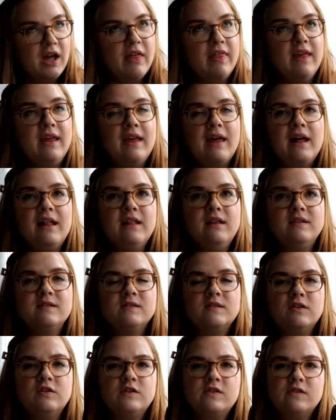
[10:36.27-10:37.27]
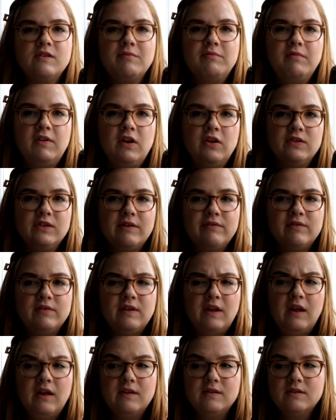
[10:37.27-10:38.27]
I think I'll insert some videos. I've
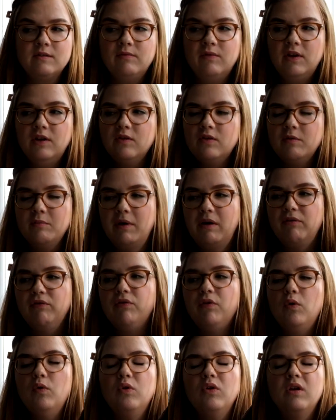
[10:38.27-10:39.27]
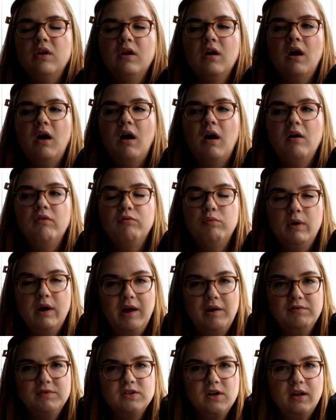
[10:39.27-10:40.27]
taken some videos on my phone of what
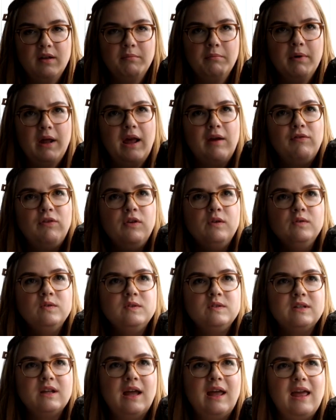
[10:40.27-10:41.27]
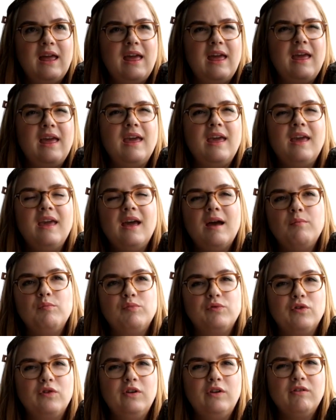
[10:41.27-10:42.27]
I've done, but I've used a
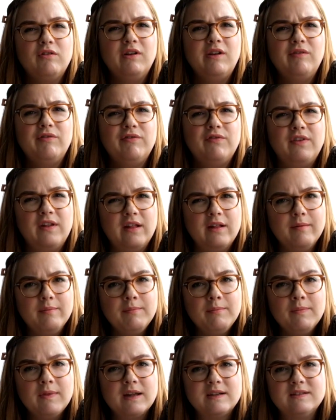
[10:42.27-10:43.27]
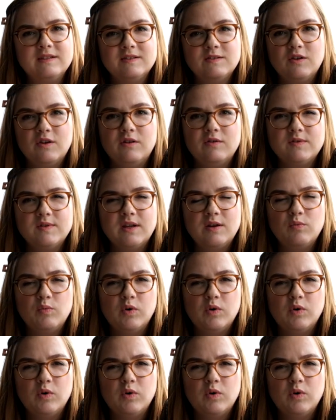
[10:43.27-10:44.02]
embroidery film that dissolves in